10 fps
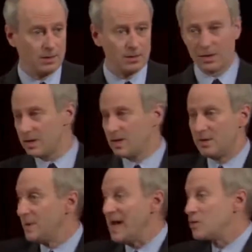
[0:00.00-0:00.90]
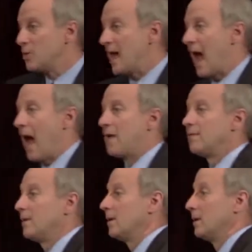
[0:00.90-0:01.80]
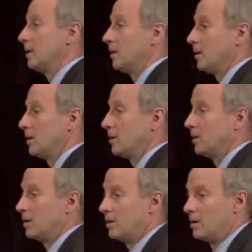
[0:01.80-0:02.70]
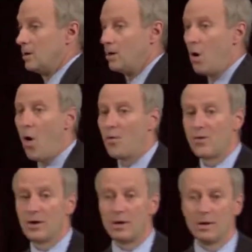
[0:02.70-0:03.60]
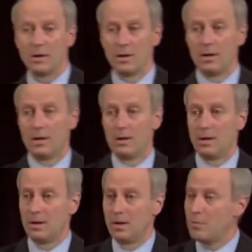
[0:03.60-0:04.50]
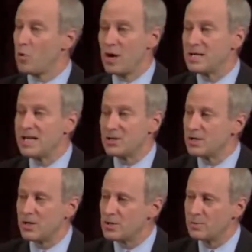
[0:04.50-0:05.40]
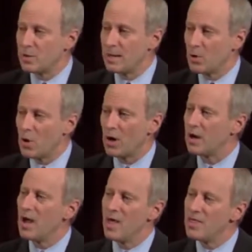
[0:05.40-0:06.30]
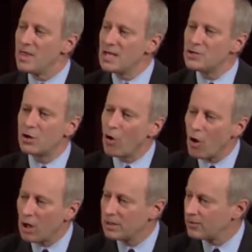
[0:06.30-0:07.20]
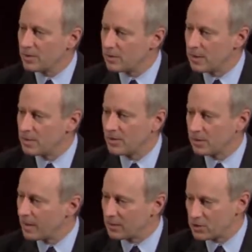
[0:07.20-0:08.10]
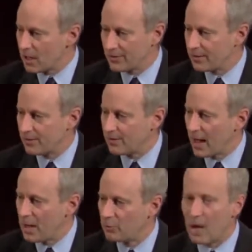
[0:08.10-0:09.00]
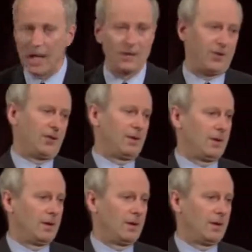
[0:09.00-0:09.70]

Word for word: Look at the debates we have over appointees to the Supreme Court. These are all disagreements about justice and rights.